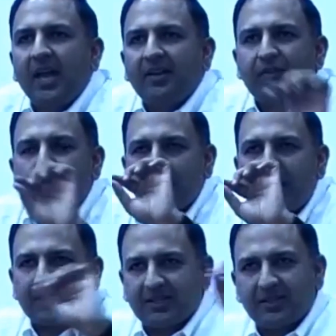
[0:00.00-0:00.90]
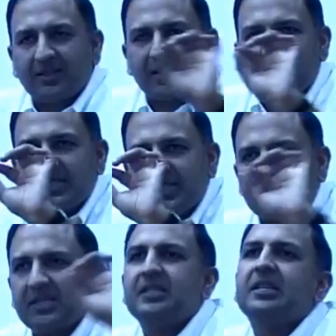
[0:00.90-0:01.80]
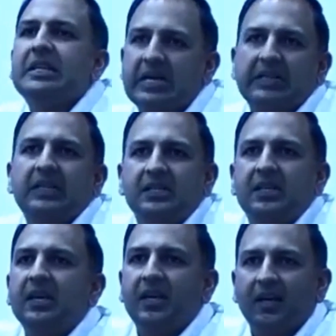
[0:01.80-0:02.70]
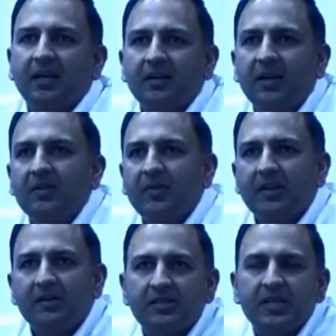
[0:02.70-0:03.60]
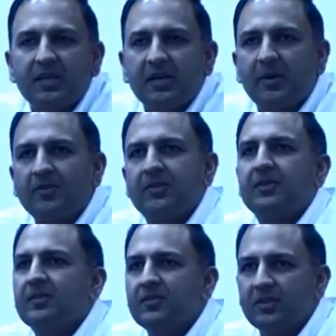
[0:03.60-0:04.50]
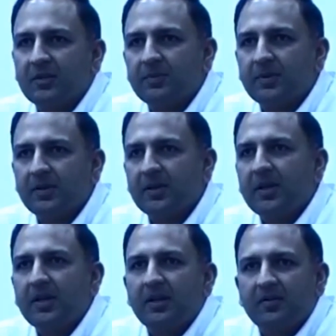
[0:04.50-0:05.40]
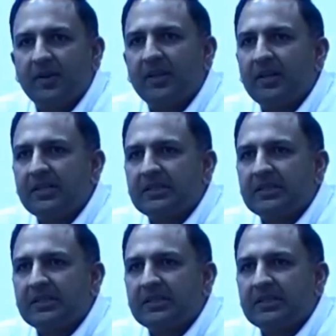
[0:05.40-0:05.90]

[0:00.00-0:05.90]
And if you look at the consistency in Gandhi's thinking, right, whether he's thinking about citizenship, whether